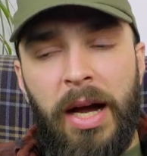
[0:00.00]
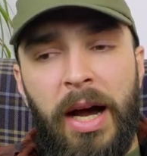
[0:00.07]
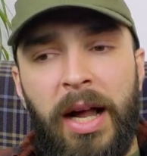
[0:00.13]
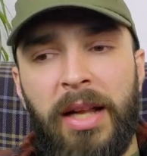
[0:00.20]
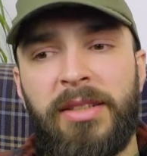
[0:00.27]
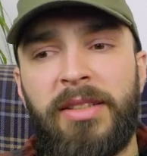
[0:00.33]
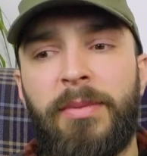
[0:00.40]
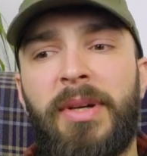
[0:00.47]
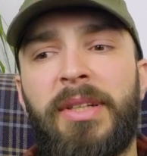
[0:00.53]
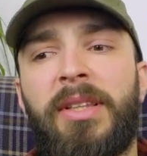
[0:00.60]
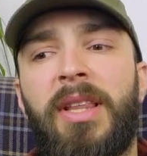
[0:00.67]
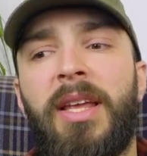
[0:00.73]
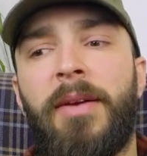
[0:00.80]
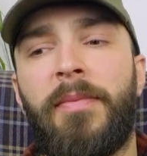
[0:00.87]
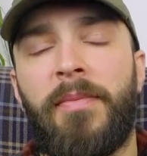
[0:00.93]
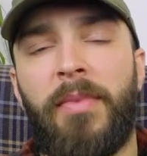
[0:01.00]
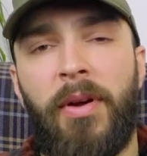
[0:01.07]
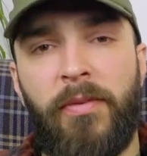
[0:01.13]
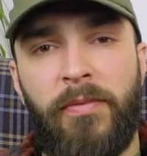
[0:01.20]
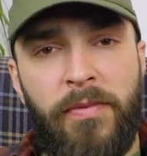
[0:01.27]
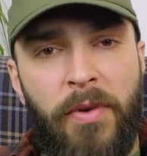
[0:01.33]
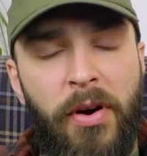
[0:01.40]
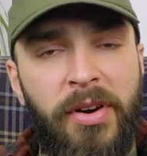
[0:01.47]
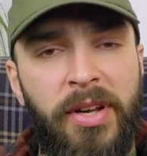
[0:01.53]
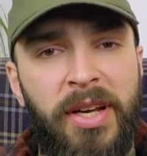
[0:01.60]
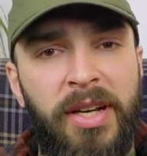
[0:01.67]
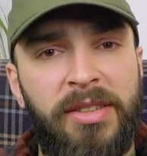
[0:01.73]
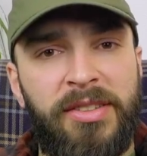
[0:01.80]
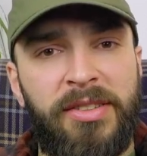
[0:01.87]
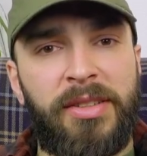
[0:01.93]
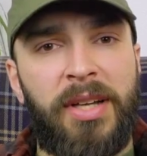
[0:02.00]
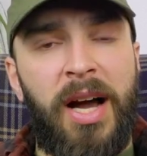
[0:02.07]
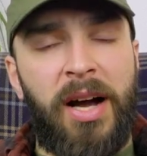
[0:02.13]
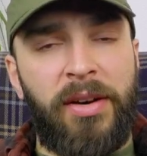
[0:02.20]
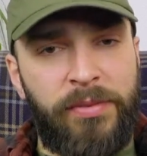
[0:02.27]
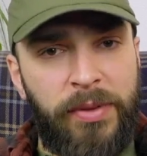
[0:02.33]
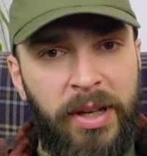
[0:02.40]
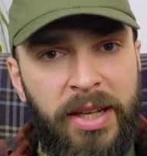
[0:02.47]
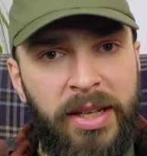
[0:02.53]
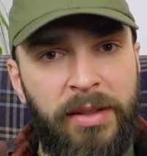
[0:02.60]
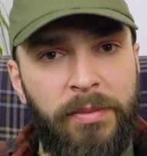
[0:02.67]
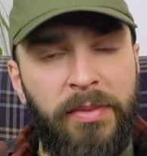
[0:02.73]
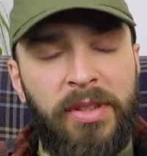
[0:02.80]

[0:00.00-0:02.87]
Ultimately, warriors are willing